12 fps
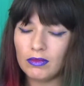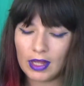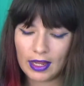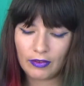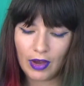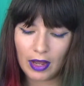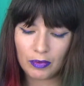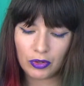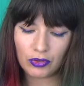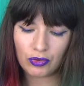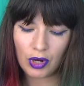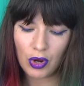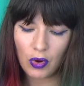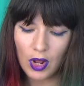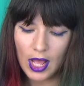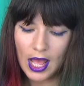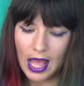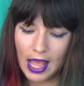and vibrant row,
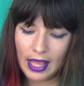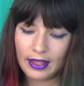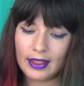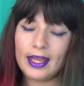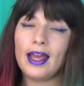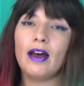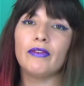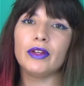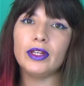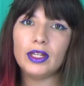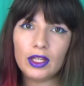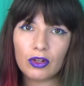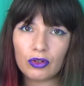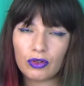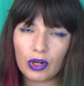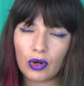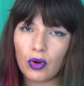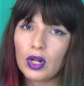and they have a neon
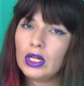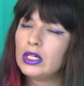row.